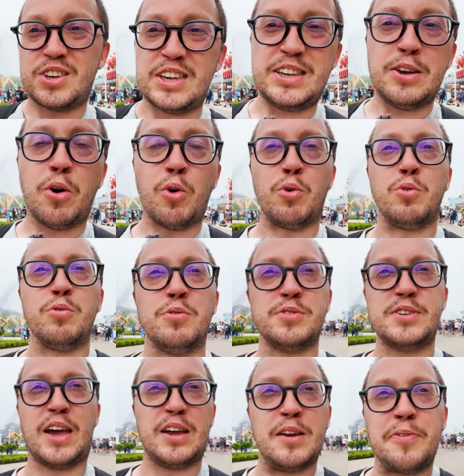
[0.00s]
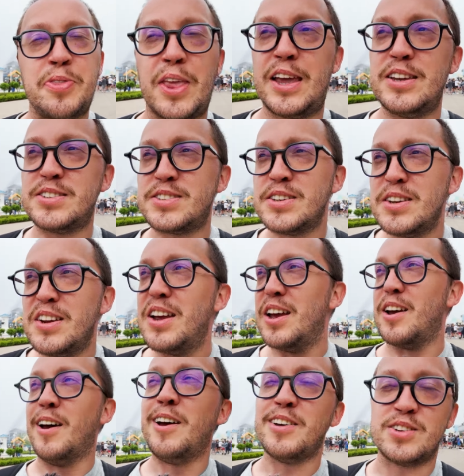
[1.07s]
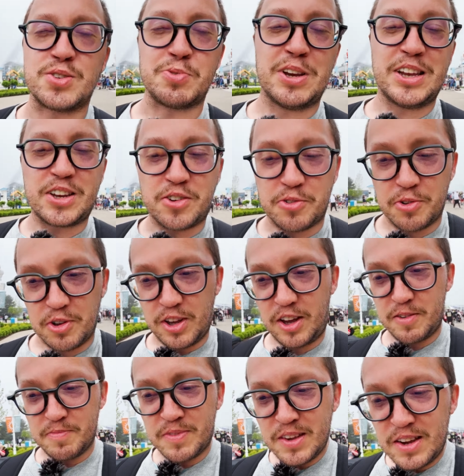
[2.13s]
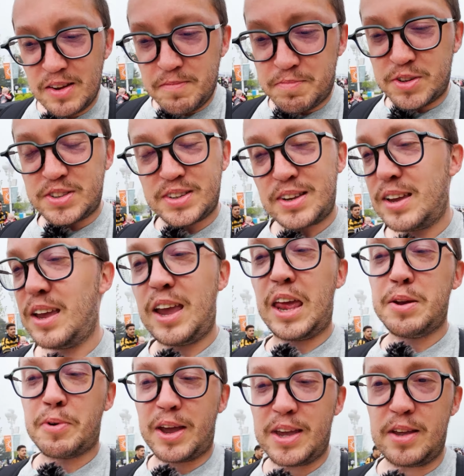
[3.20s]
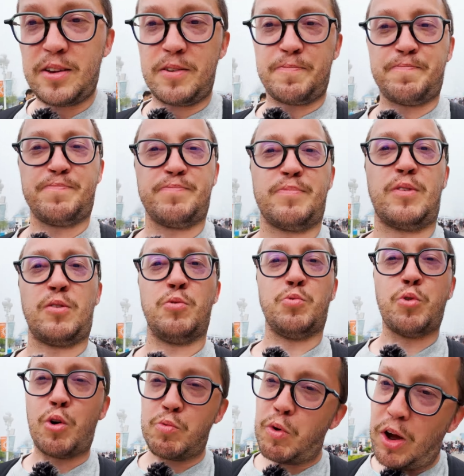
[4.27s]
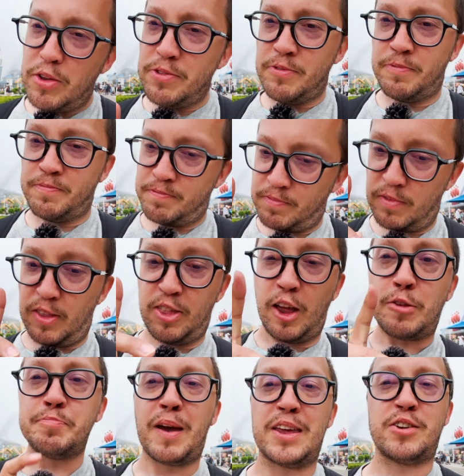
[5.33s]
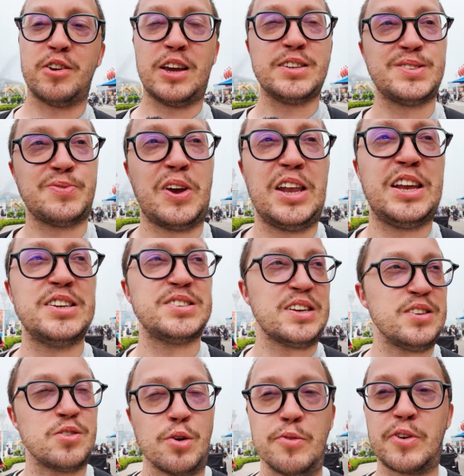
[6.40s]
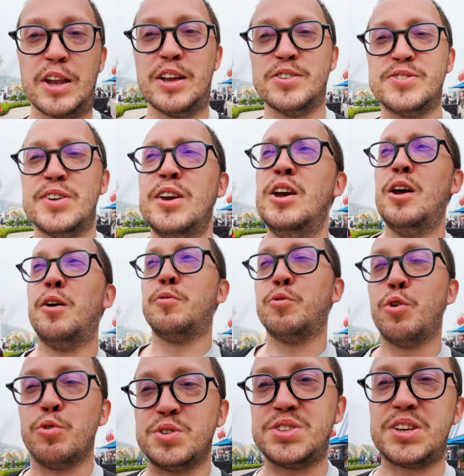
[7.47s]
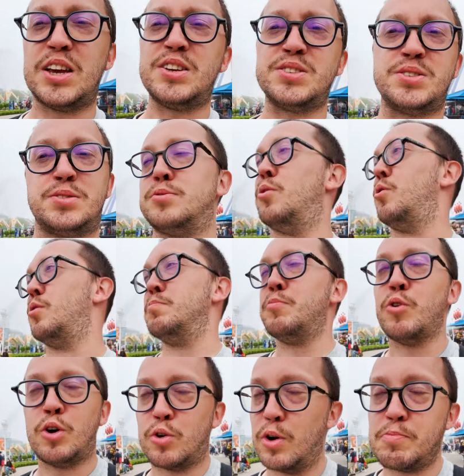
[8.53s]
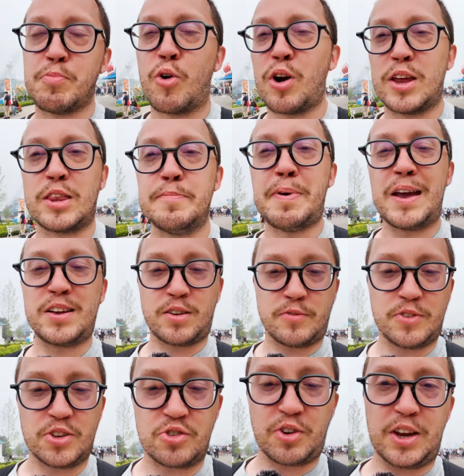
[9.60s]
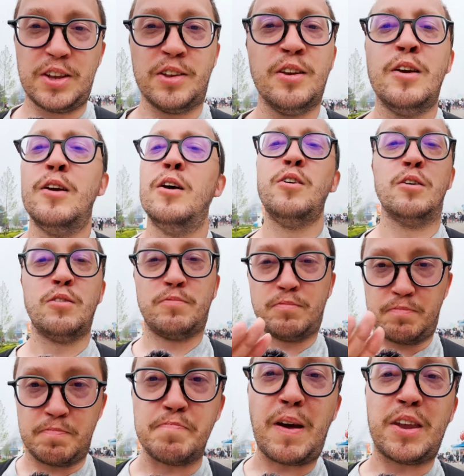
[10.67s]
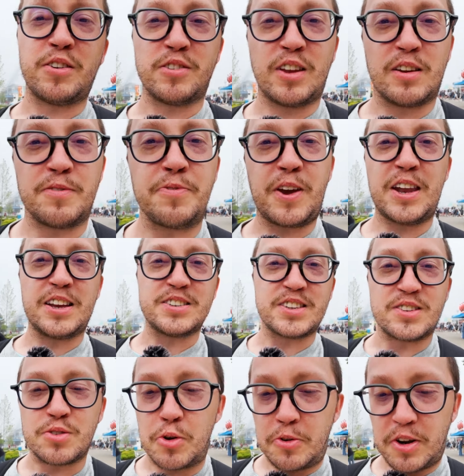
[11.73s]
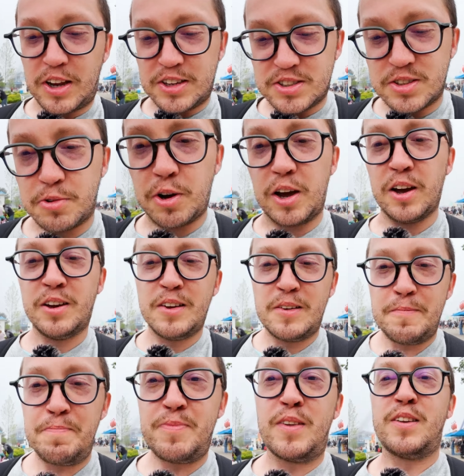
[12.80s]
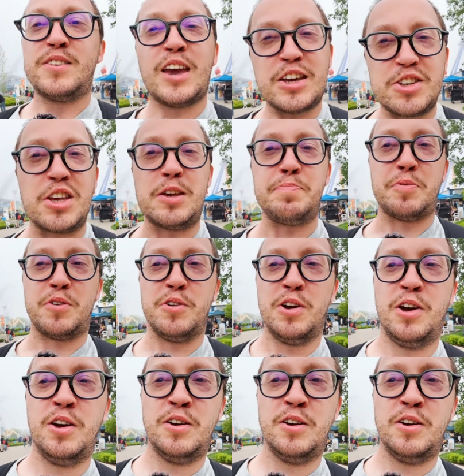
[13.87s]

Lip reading: keyhole kind of things. It's really cool. But anyway, row 1, not better as Phoenix and Toverland. Row 6, or more at the back of the train, better than Phoenix and Toverland. So Gatekeeper,